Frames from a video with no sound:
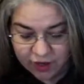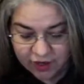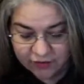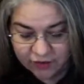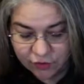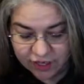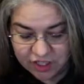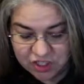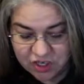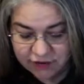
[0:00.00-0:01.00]
in the
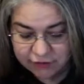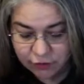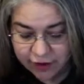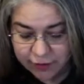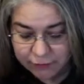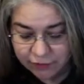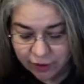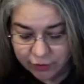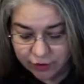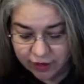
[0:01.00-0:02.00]
direction of
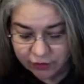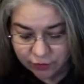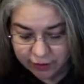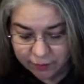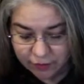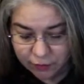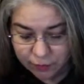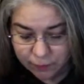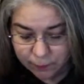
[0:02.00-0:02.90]
grandfather and grandmother.